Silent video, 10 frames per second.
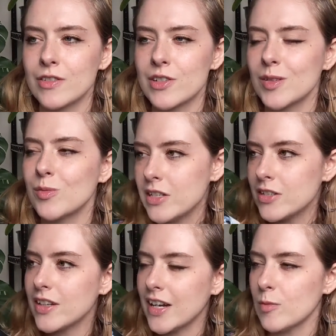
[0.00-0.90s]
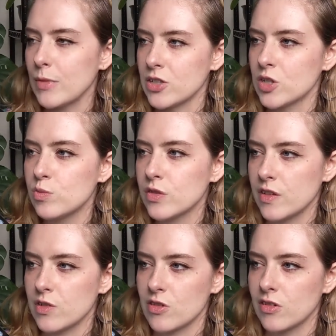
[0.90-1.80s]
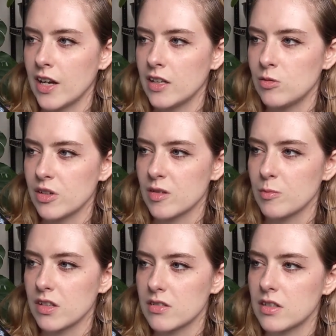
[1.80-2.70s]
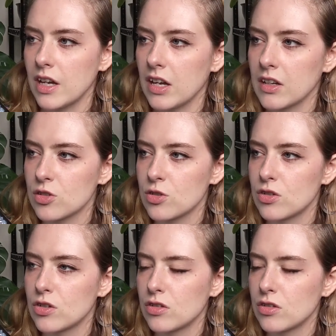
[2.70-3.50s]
For some reason, I imagine Professor Lyle with a mustache.